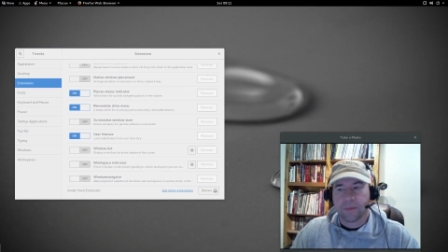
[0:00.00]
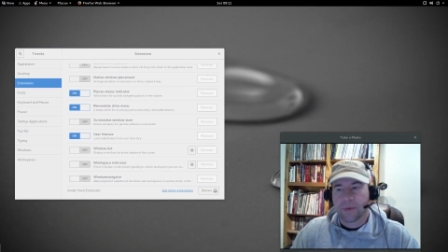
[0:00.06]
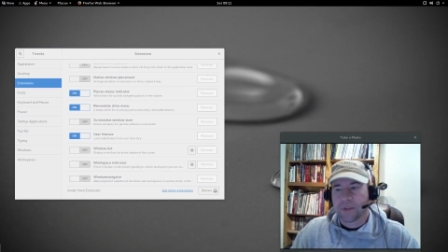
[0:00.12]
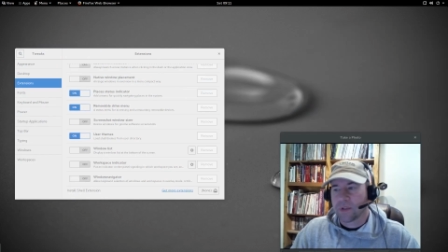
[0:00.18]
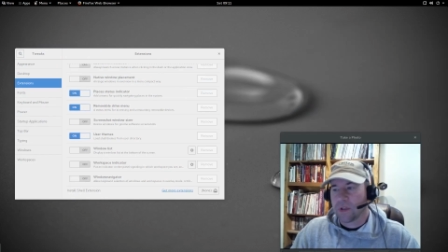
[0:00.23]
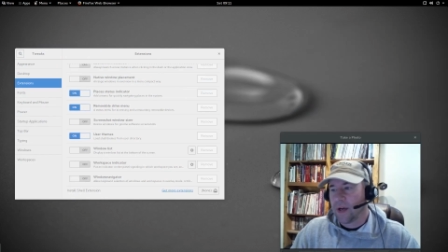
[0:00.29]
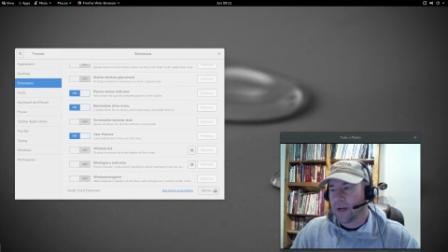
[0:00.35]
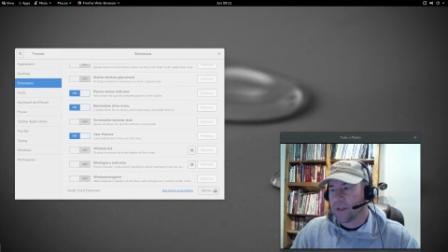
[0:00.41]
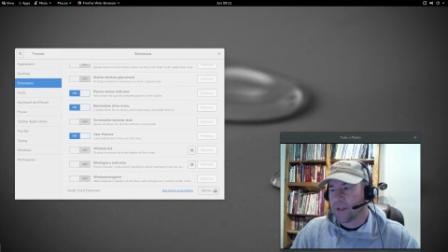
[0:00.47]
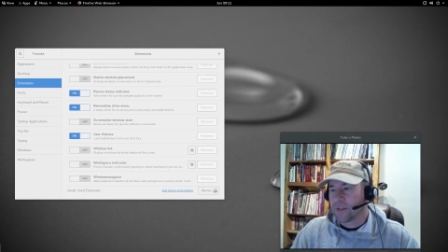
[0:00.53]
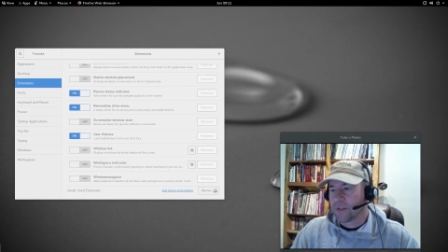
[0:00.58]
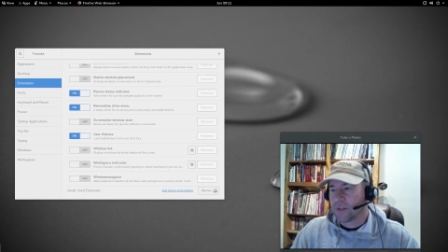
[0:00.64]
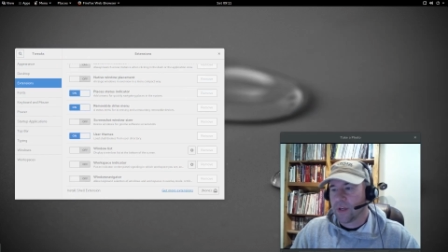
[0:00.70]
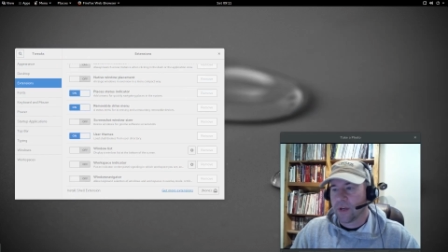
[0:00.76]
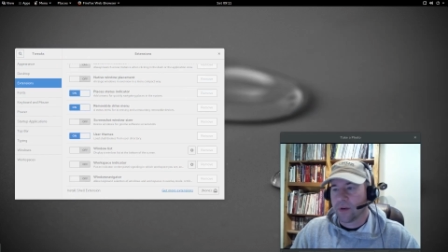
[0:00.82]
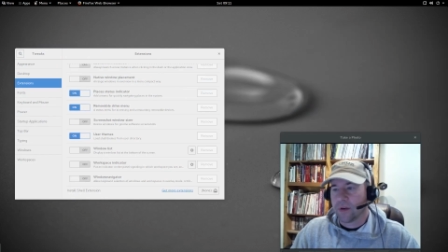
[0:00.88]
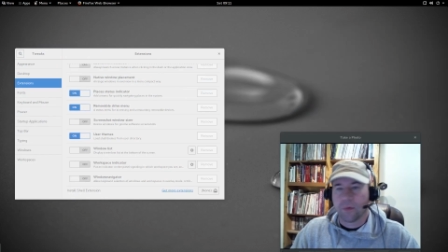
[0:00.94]
slide
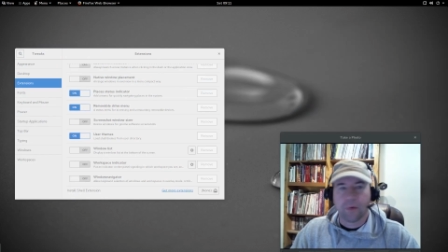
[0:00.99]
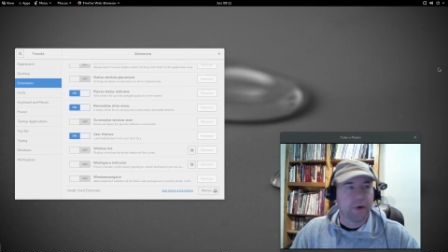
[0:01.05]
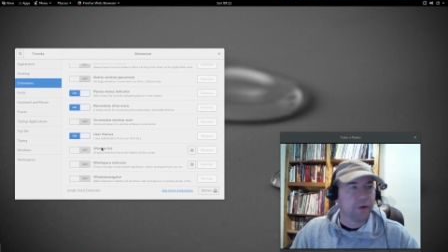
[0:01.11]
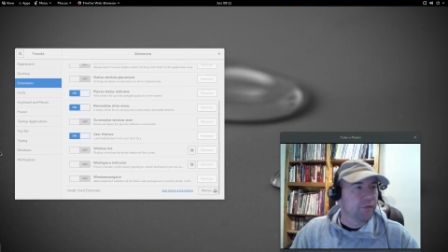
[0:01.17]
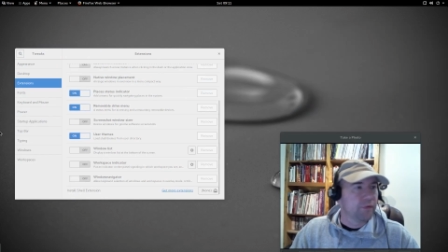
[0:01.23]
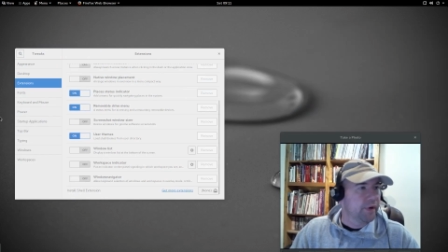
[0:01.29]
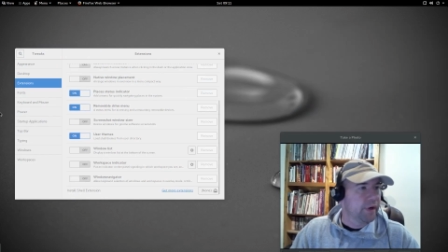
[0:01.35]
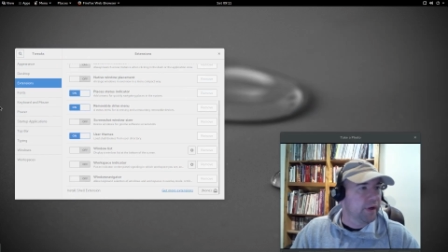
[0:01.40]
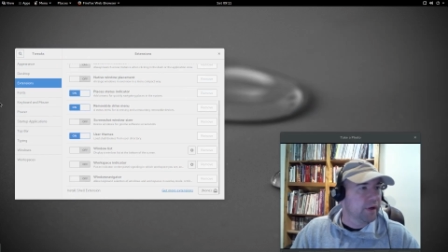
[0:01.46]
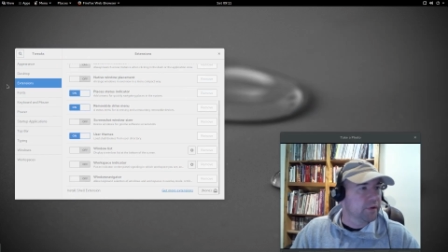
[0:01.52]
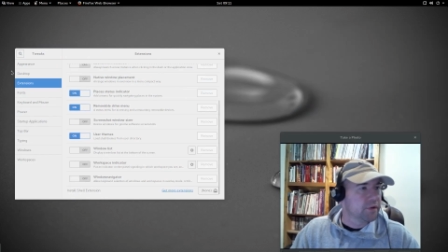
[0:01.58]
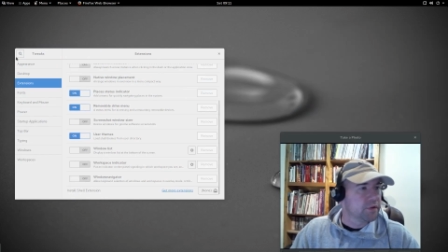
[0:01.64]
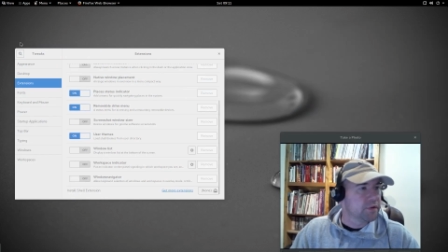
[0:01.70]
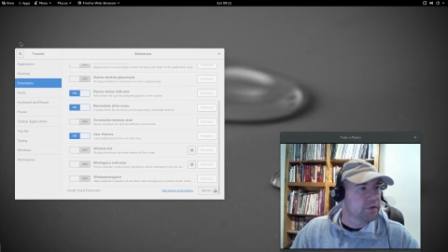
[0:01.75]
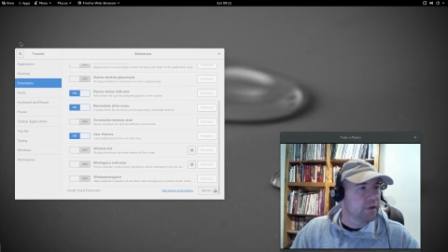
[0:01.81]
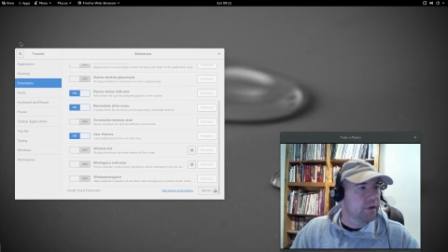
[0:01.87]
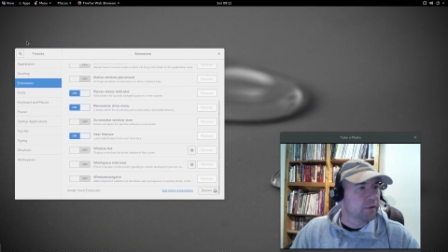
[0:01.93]
this out of the way for now.
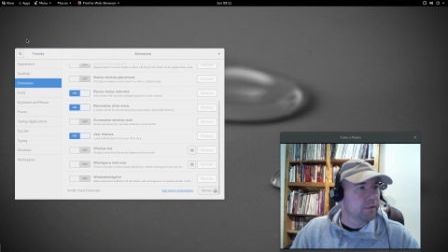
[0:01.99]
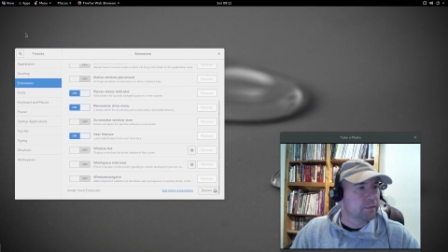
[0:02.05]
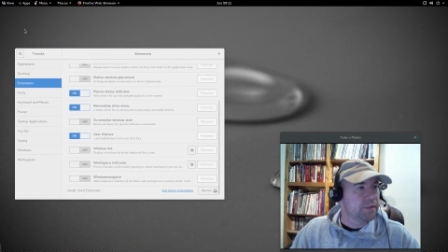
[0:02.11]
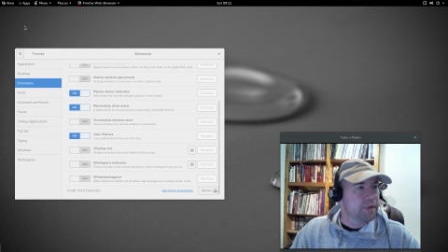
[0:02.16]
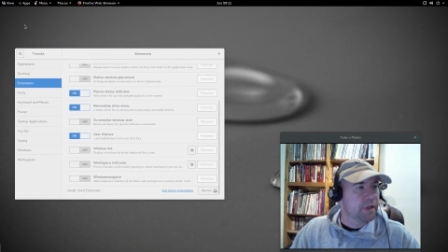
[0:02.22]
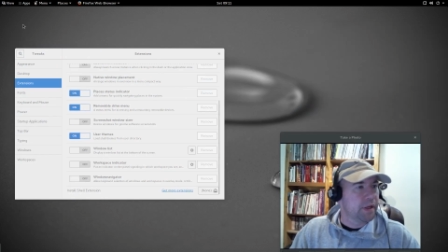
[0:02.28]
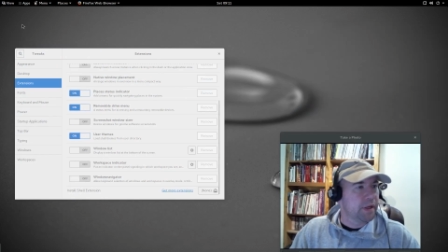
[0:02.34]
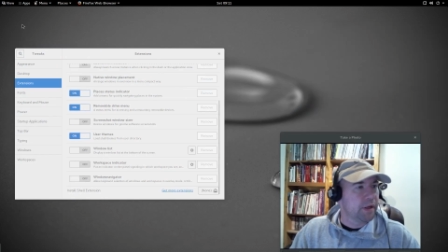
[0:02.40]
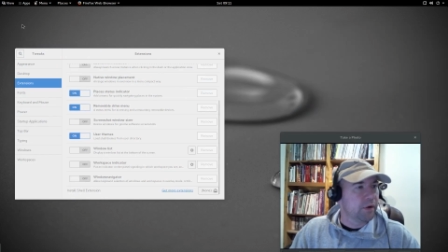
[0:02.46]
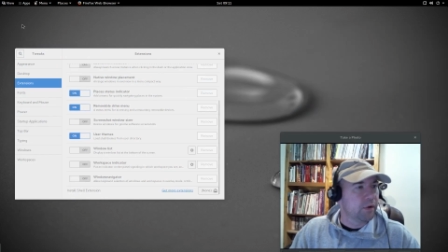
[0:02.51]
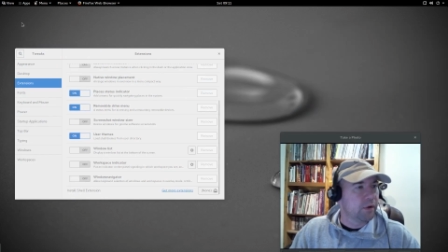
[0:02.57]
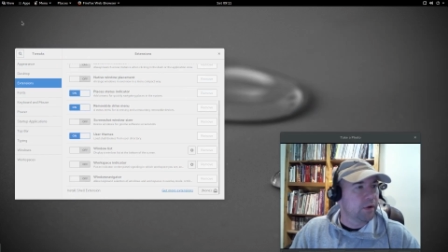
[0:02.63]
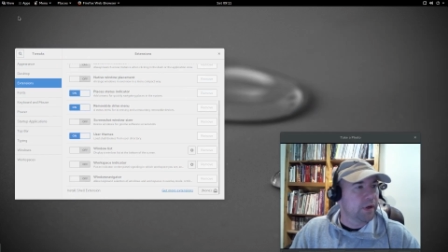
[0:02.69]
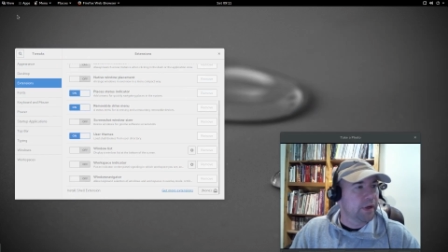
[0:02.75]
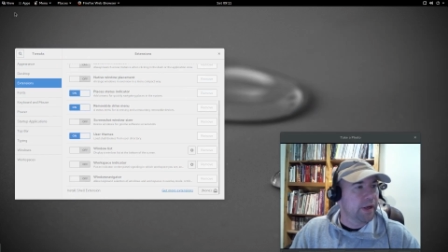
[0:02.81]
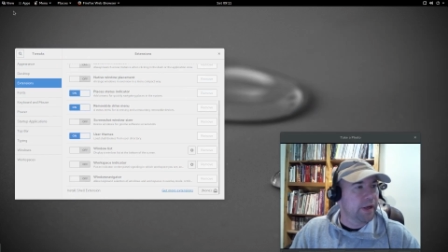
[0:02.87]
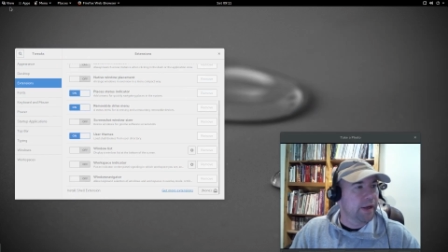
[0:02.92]
So taking a
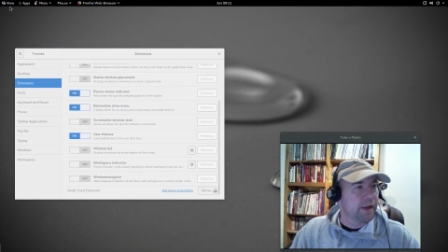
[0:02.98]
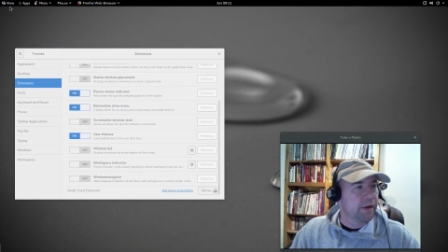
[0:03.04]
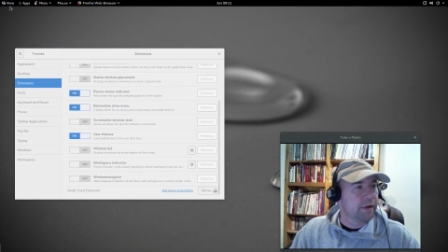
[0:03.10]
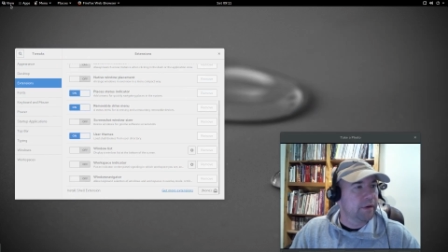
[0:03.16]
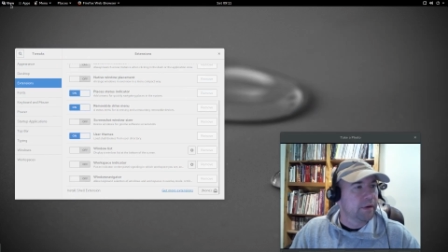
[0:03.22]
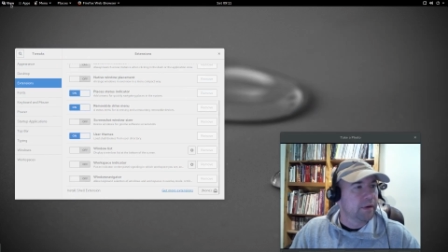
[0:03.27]
look at it,